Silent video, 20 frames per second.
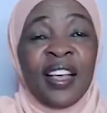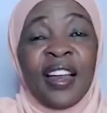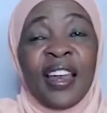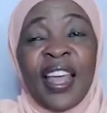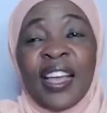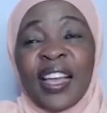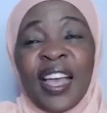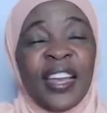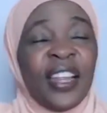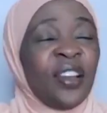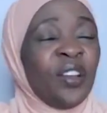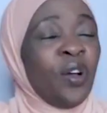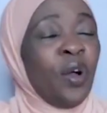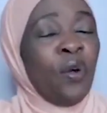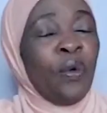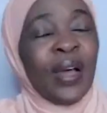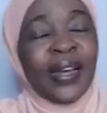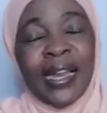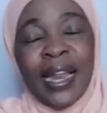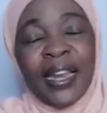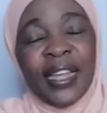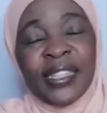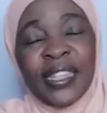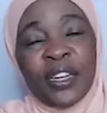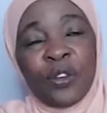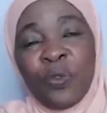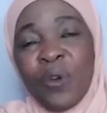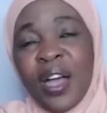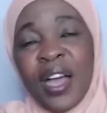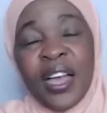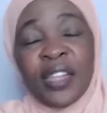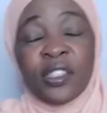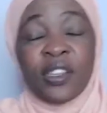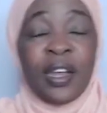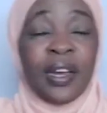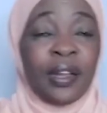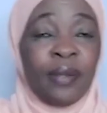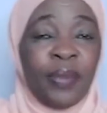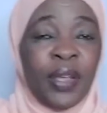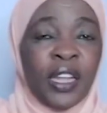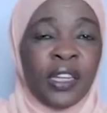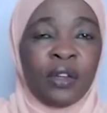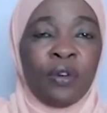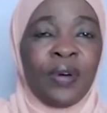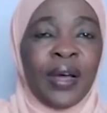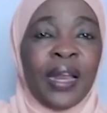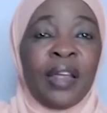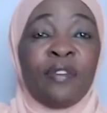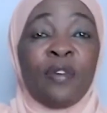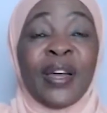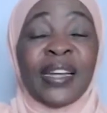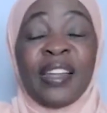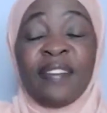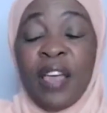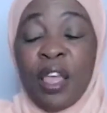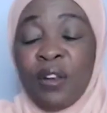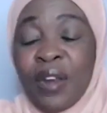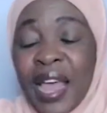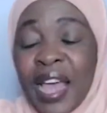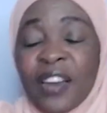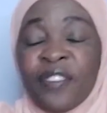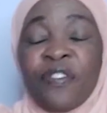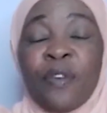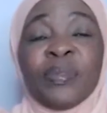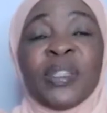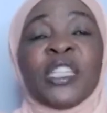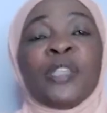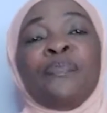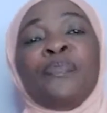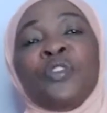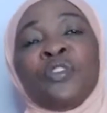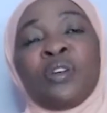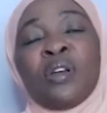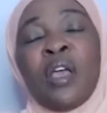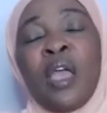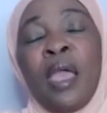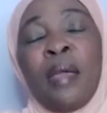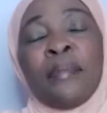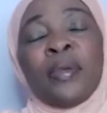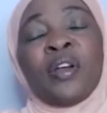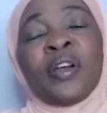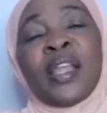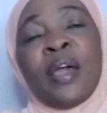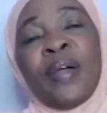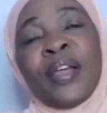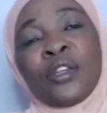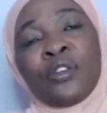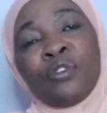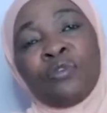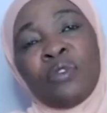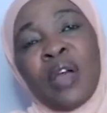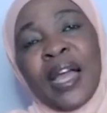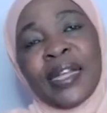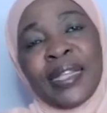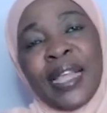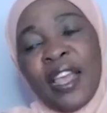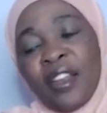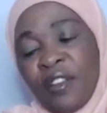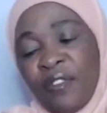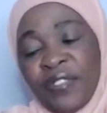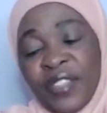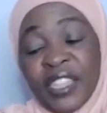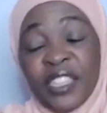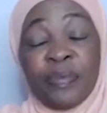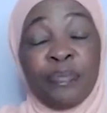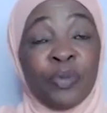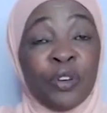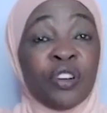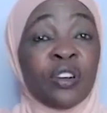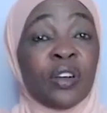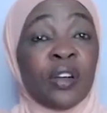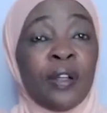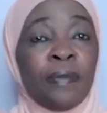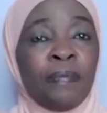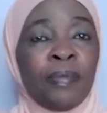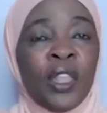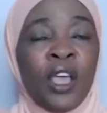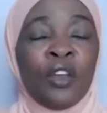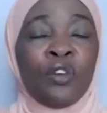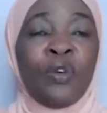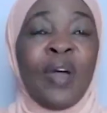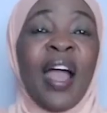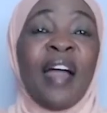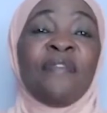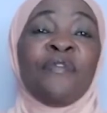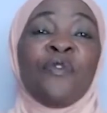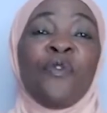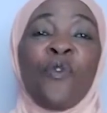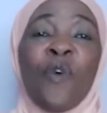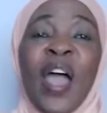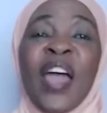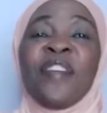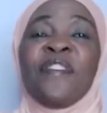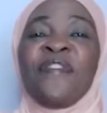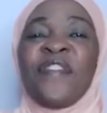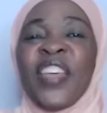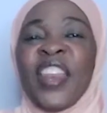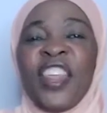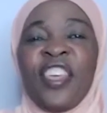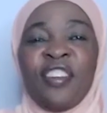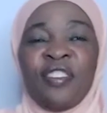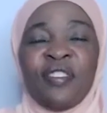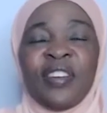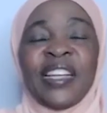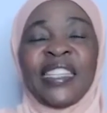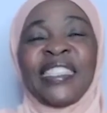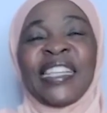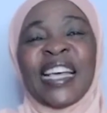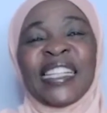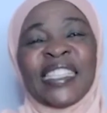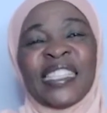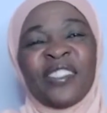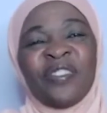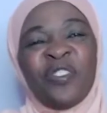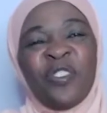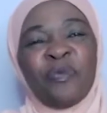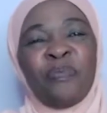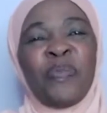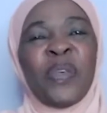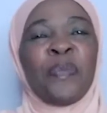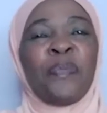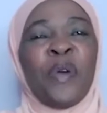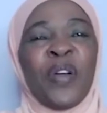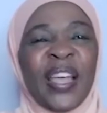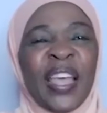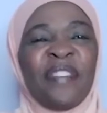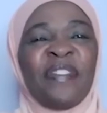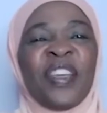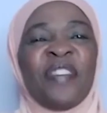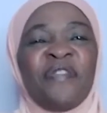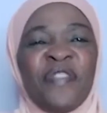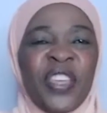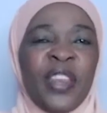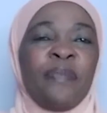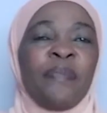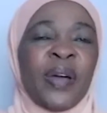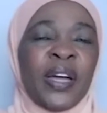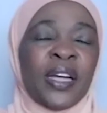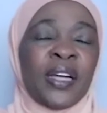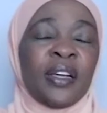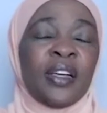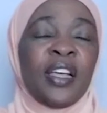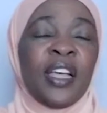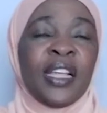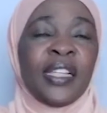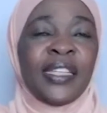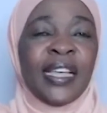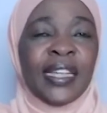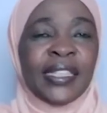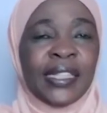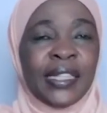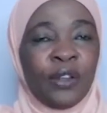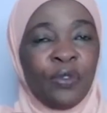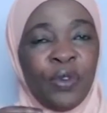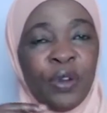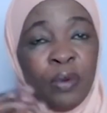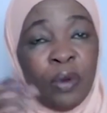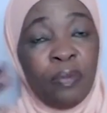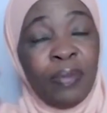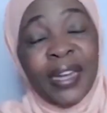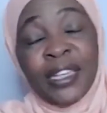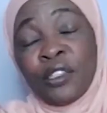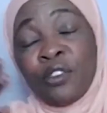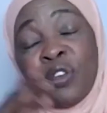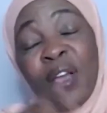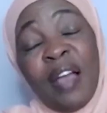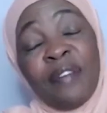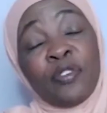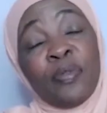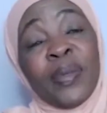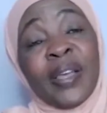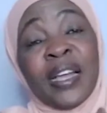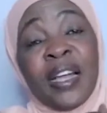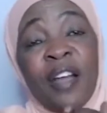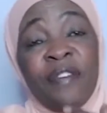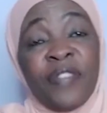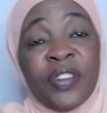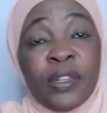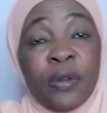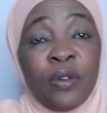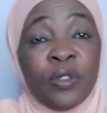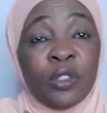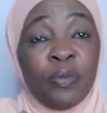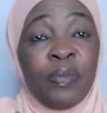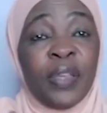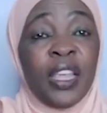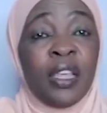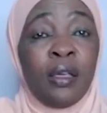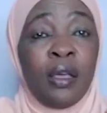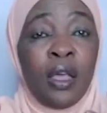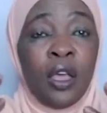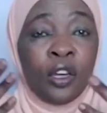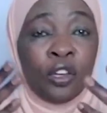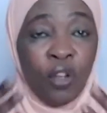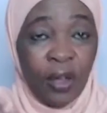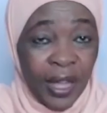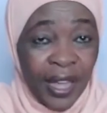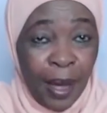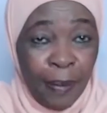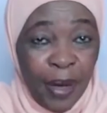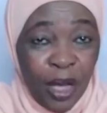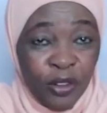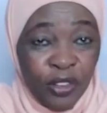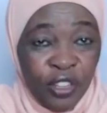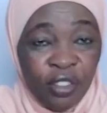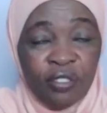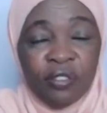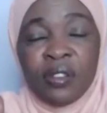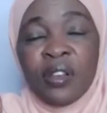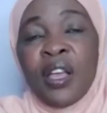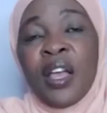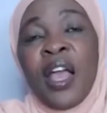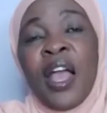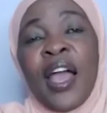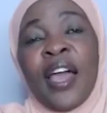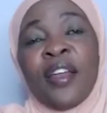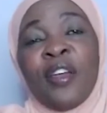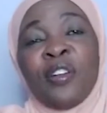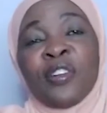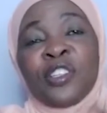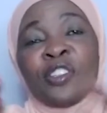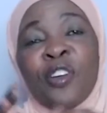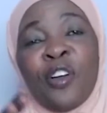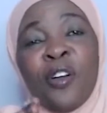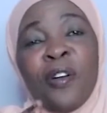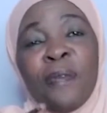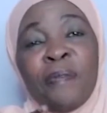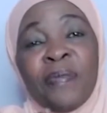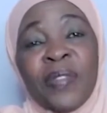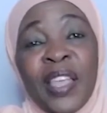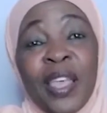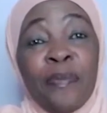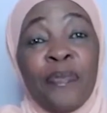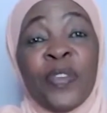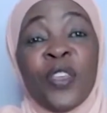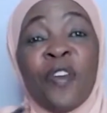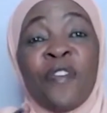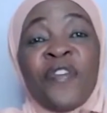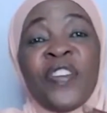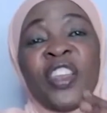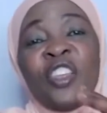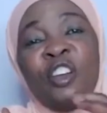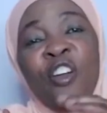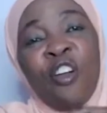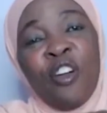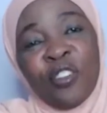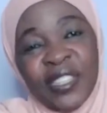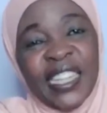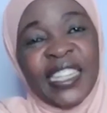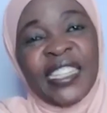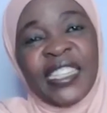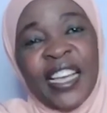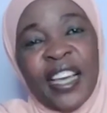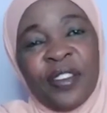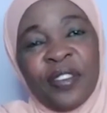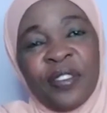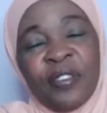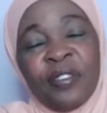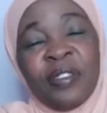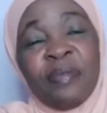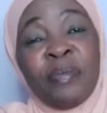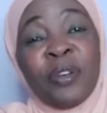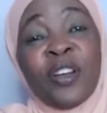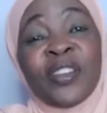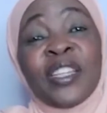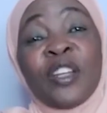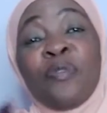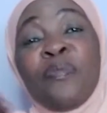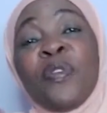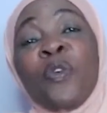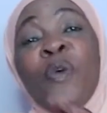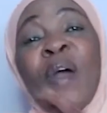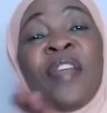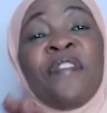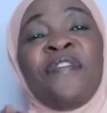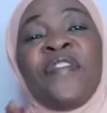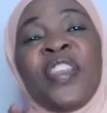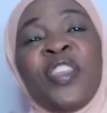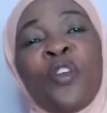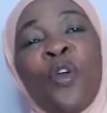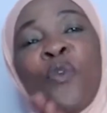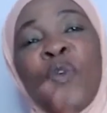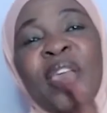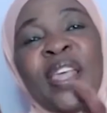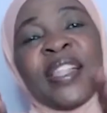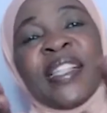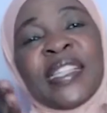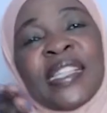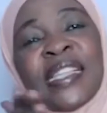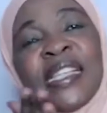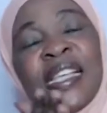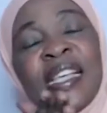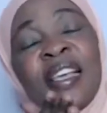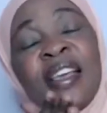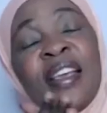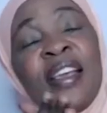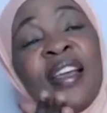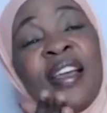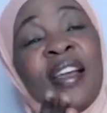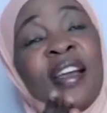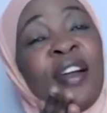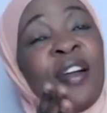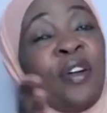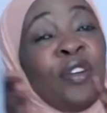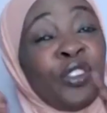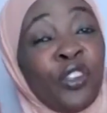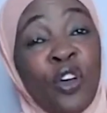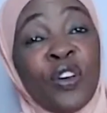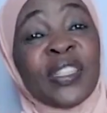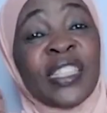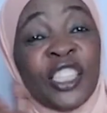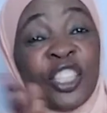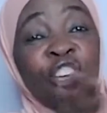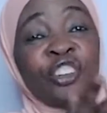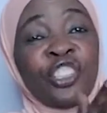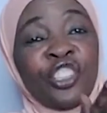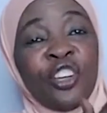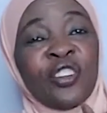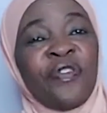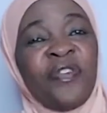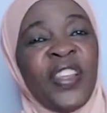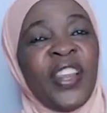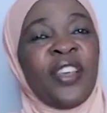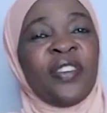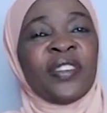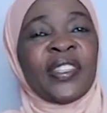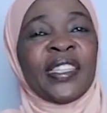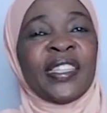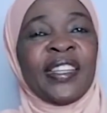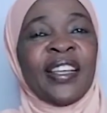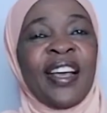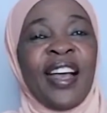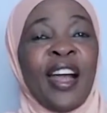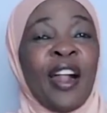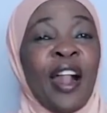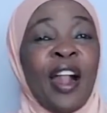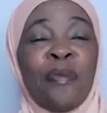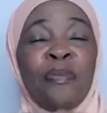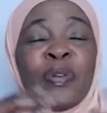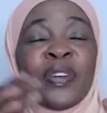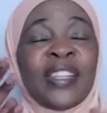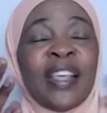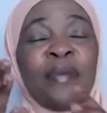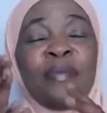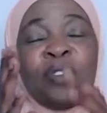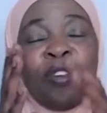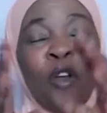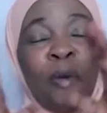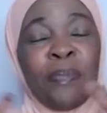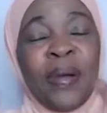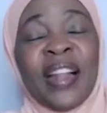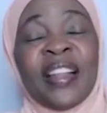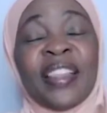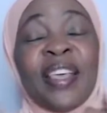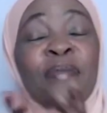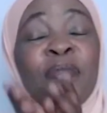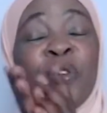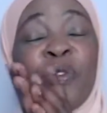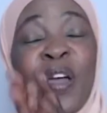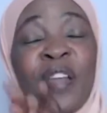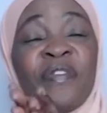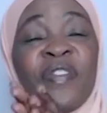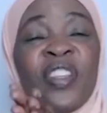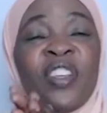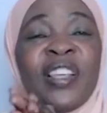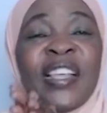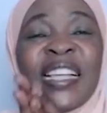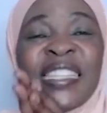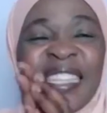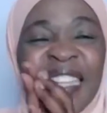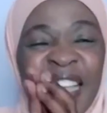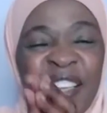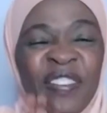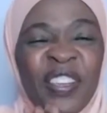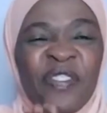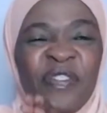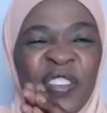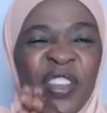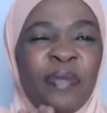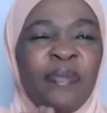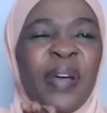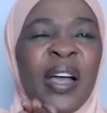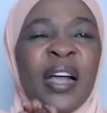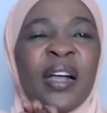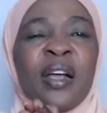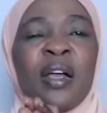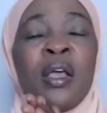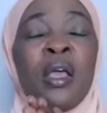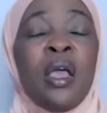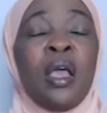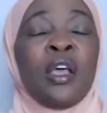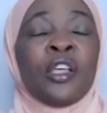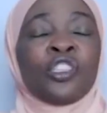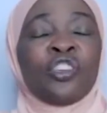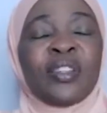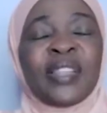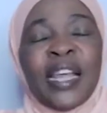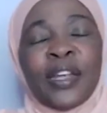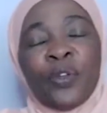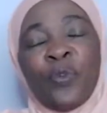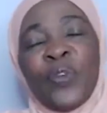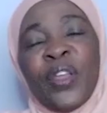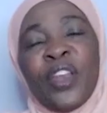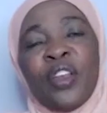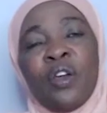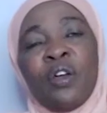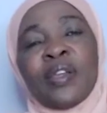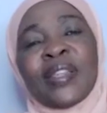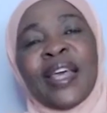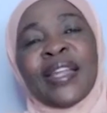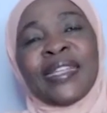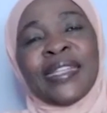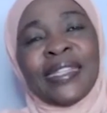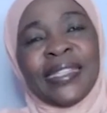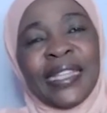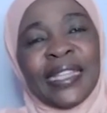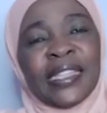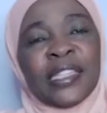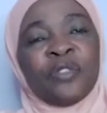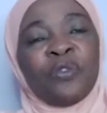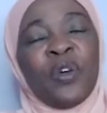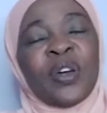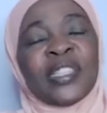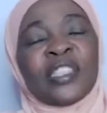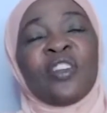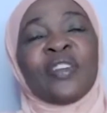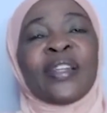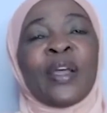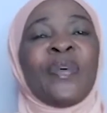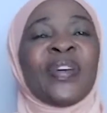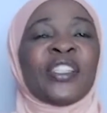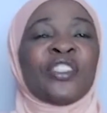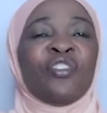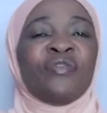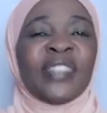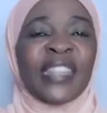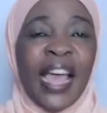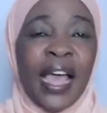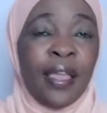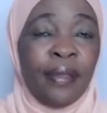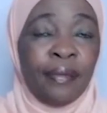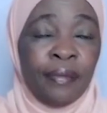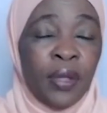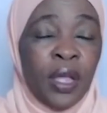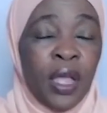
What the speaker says: Like I didn't know what an asset was or liability or whatever I learned from this book. Because I want to, at the end of this book, to have one video just for people giving feedback. But you have to be comfortable with me talking about you and also keeping your video on this channel. Because it will be one video with those short videos. I'll compile them in one video, just giving feedback so that we know that this was not a waste of time.